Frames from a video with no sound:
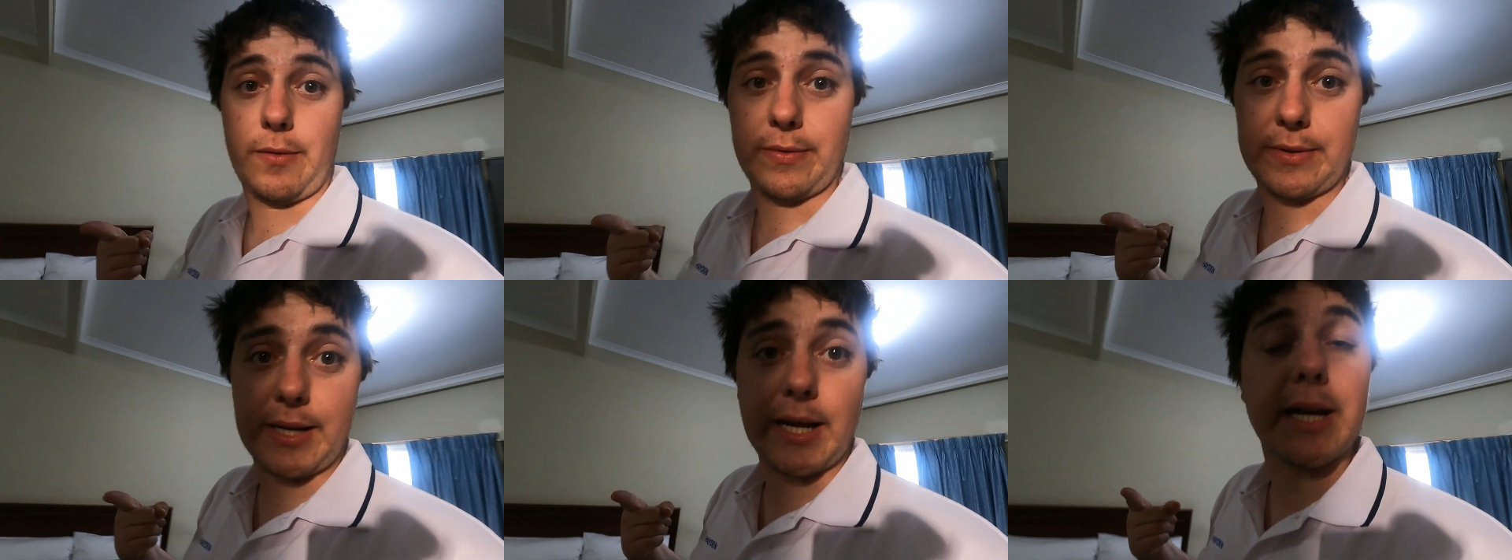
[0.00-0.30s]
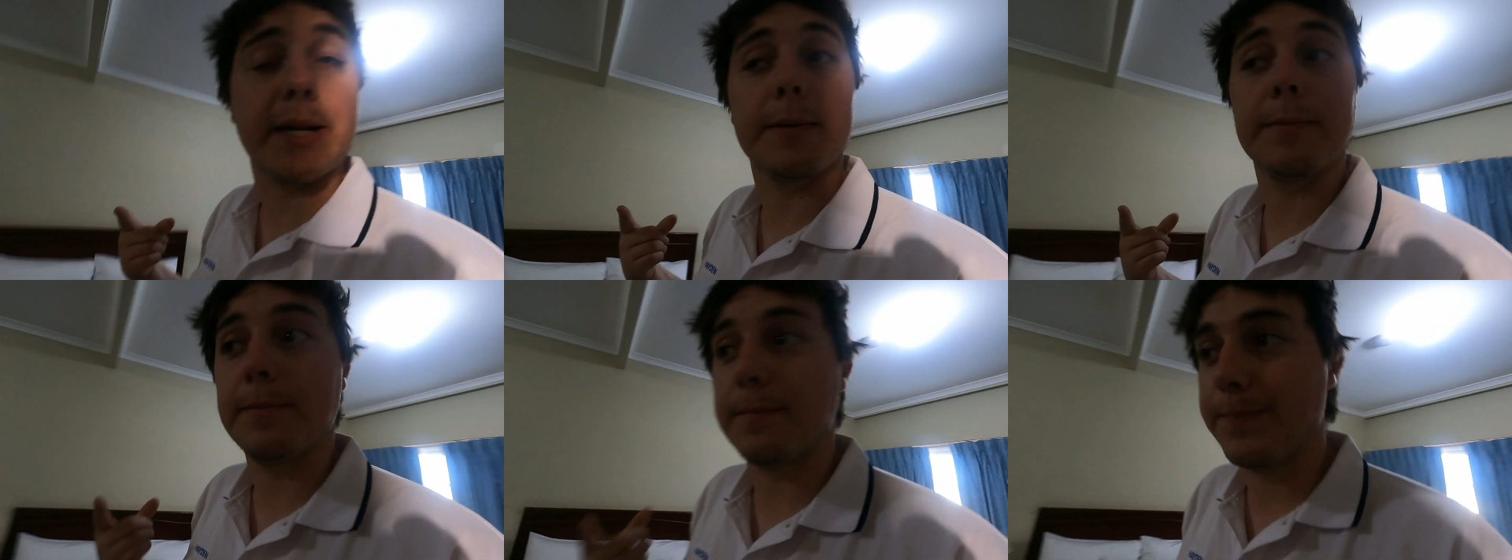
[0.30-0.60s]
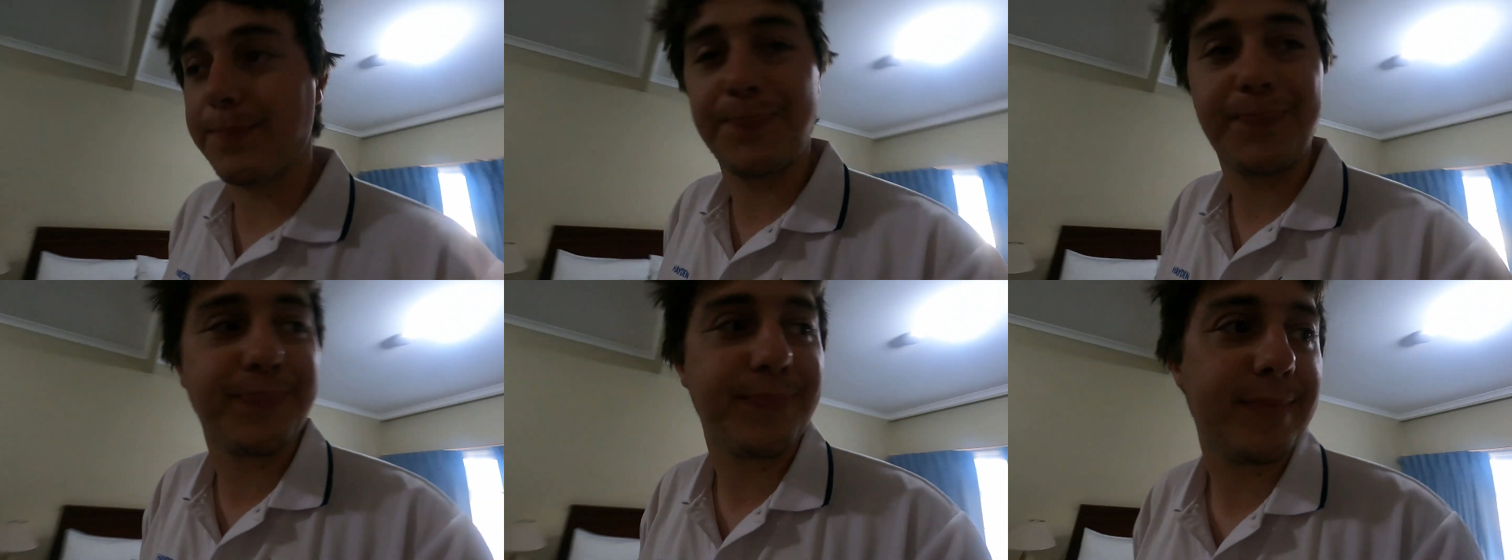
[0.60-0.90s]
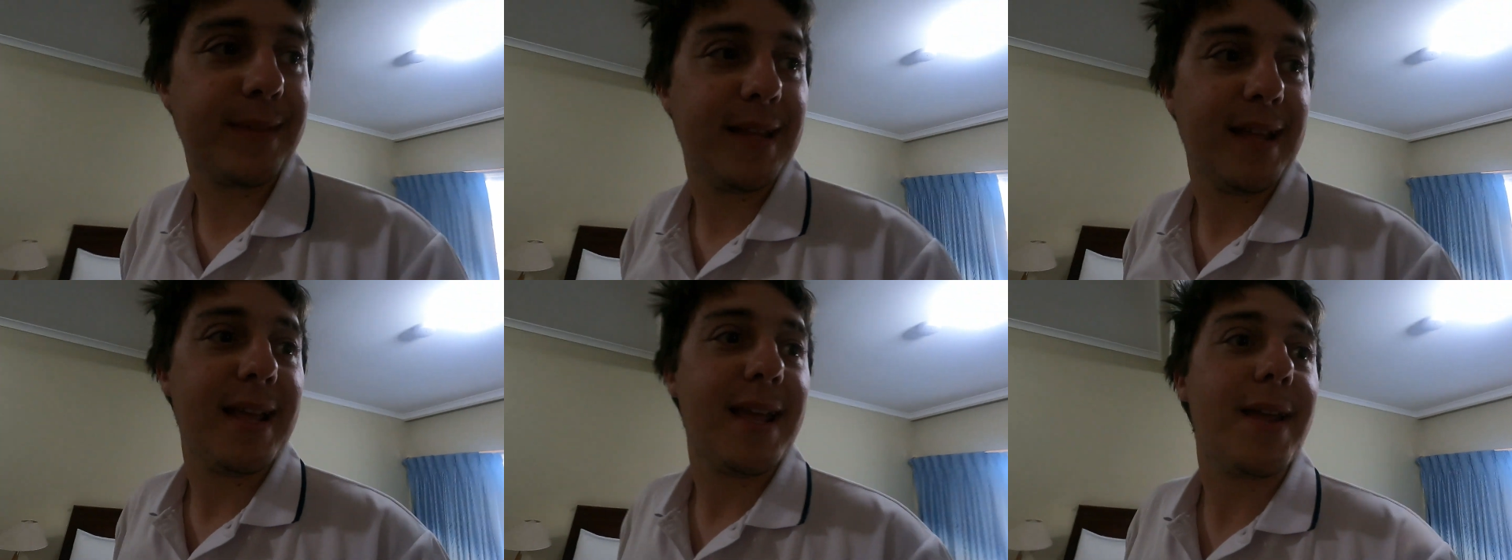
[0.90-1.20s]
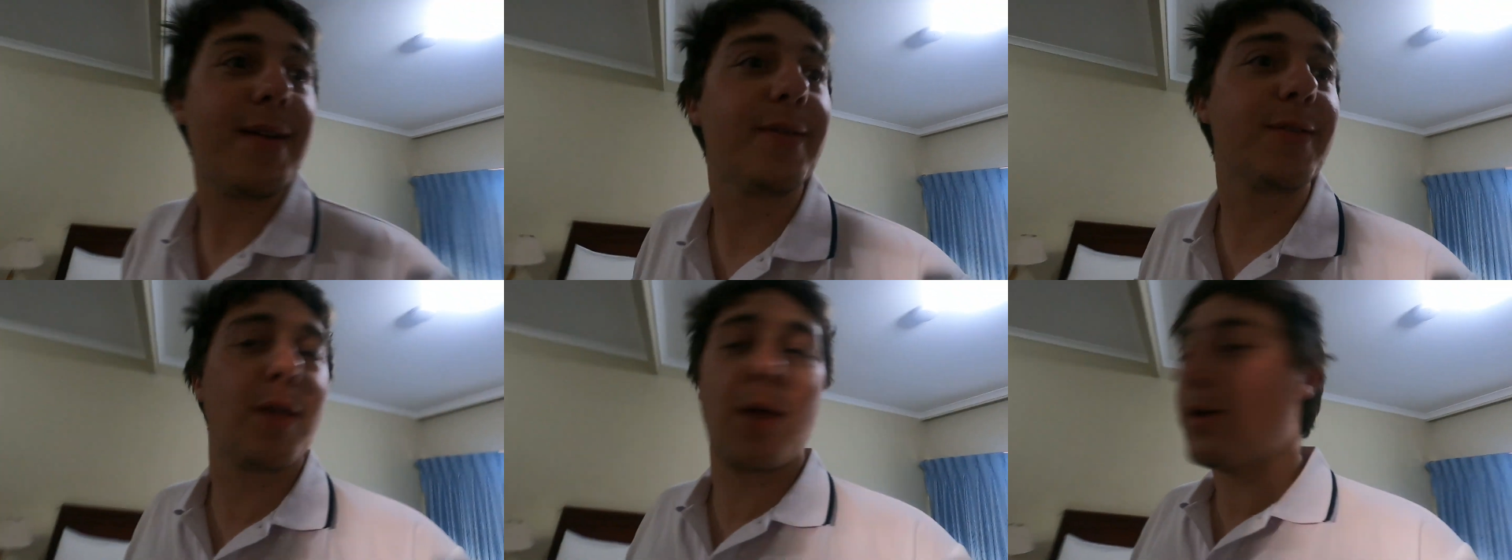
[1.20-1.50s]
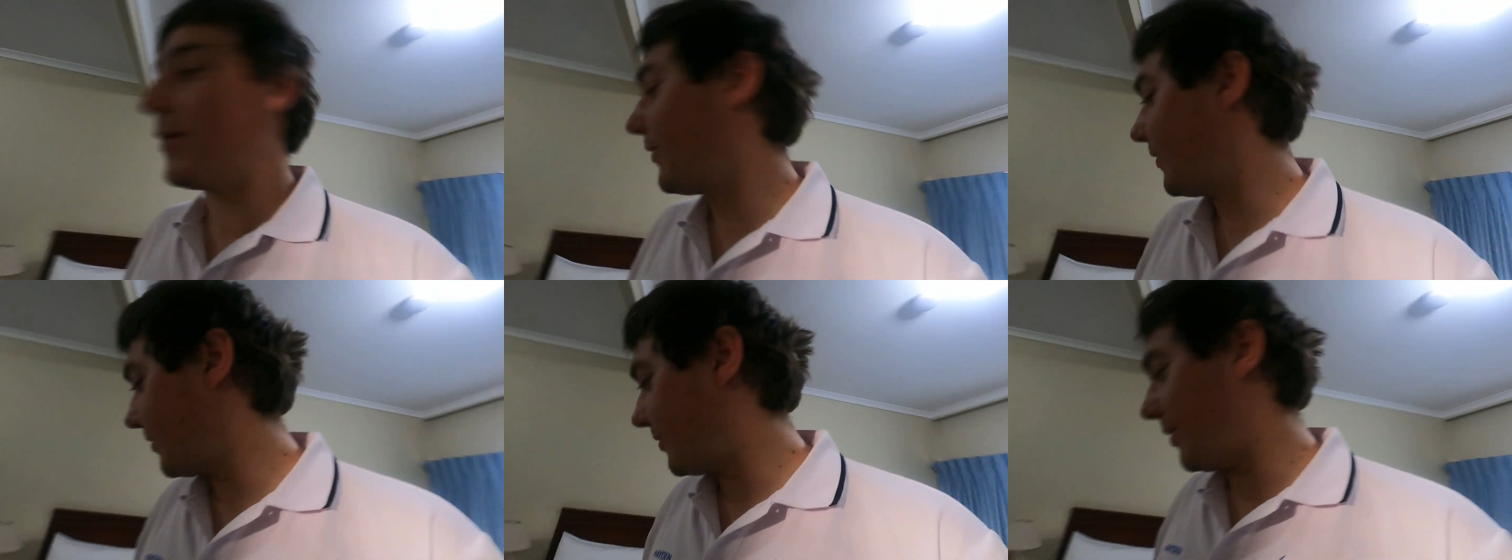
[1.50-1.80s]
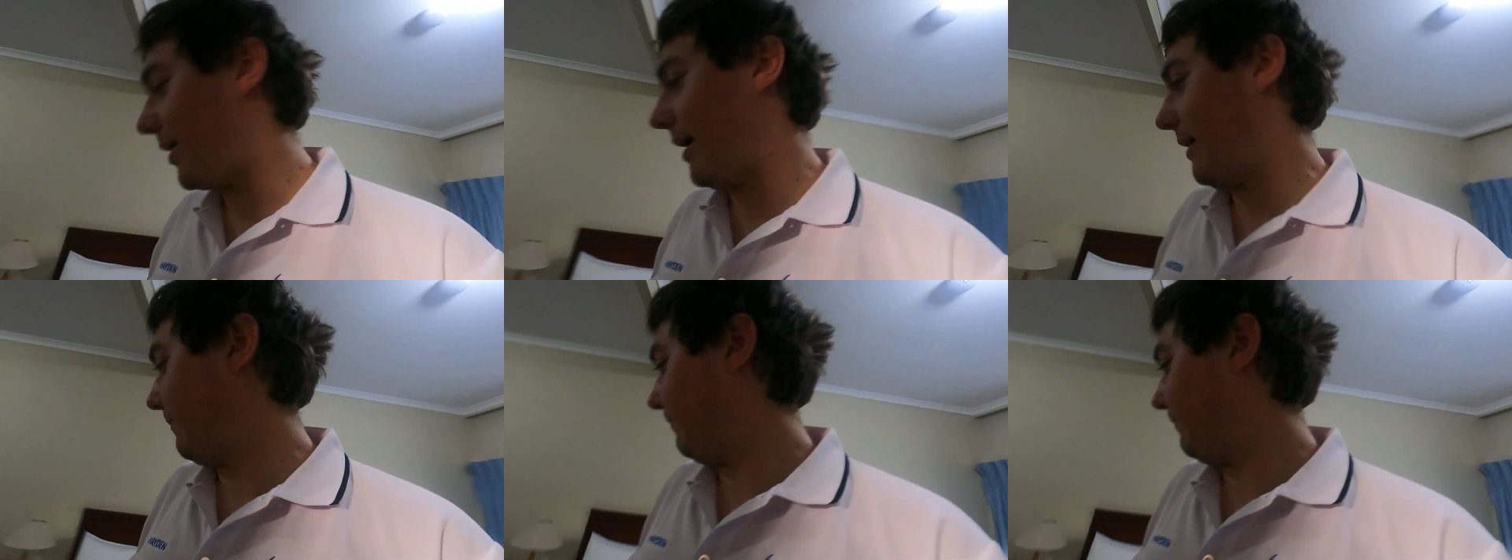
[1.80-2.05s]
every day. Even though it's